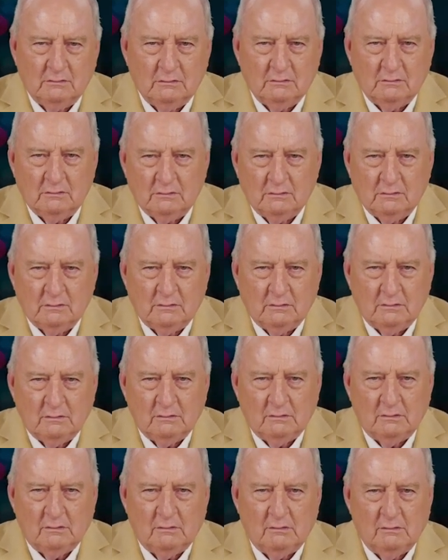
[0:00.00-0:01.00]

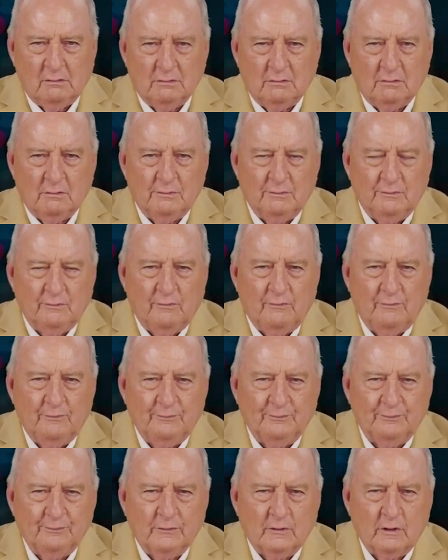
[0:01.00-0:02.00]

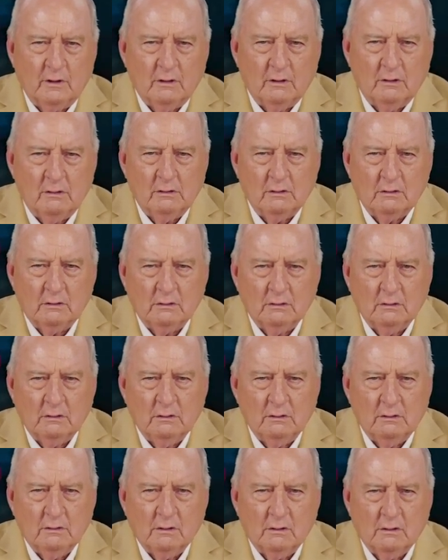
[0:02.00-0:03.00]

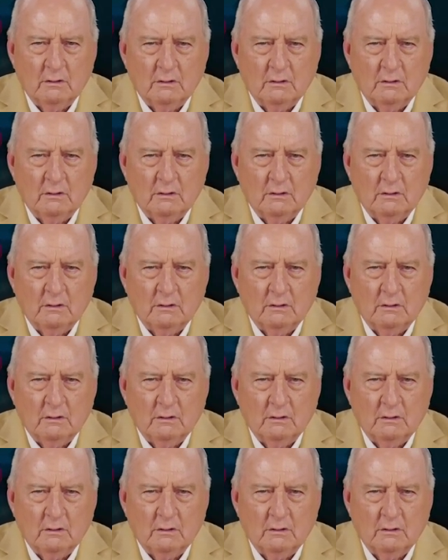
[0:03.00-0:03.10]
[no speech]